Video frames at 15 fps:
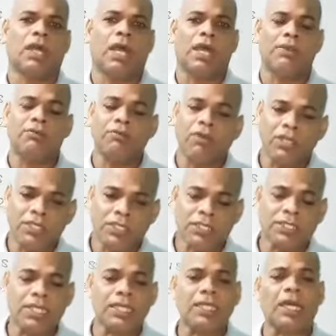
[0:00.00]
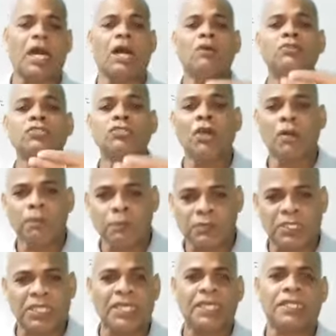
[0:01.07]
And what is the cause
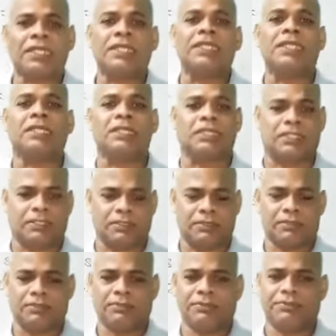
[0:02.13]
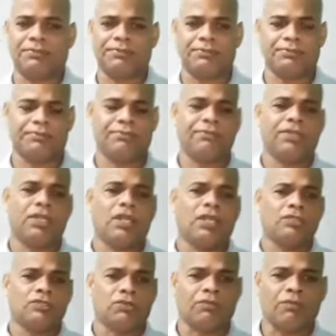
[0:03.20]
of their inert?
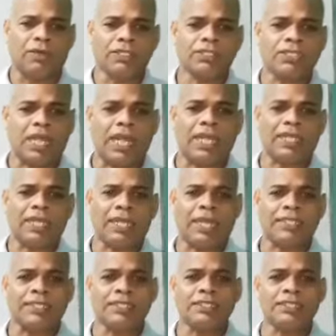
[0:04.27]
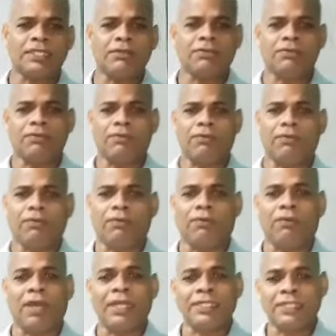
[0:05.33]
So first, as I say,
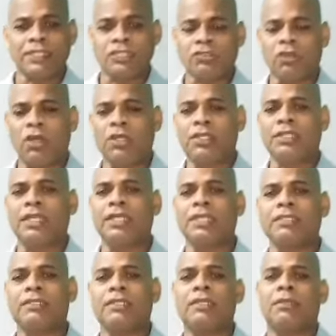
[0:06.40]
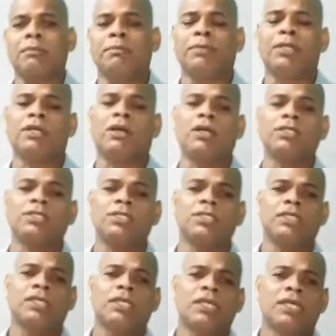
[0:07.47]
why it is called inert? Because
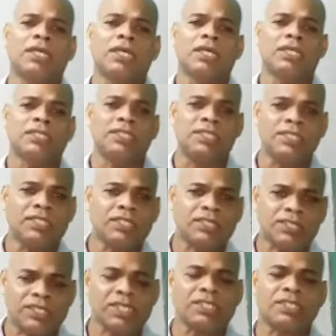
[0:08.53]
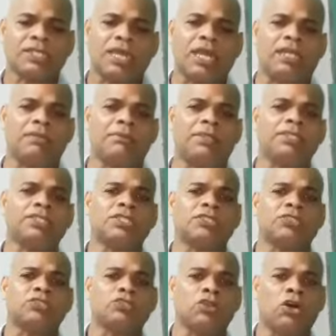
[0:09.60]
these 6 elements
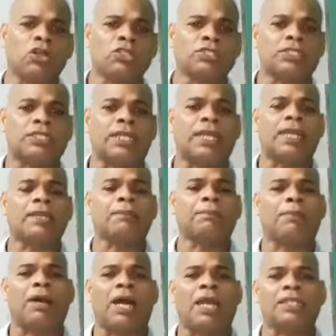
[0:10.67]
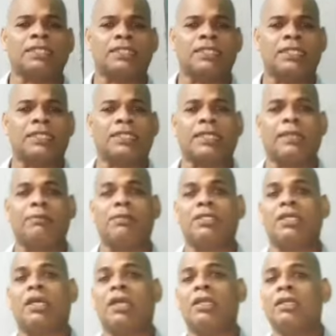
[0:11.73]
do not take part in a
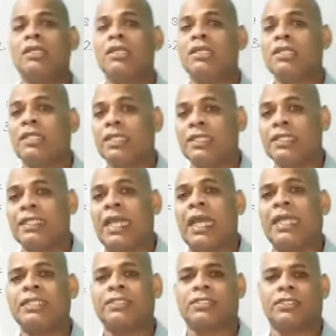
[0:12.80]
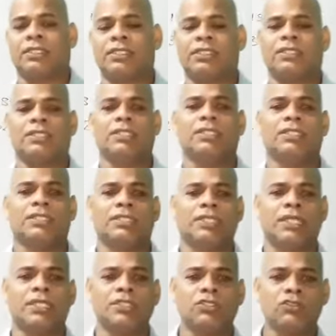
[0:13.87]
chemical reaction.
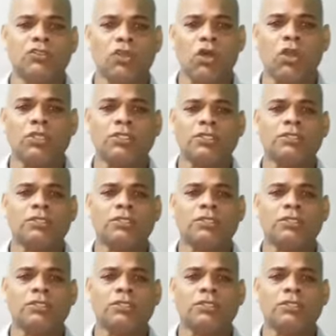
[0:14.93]
They do not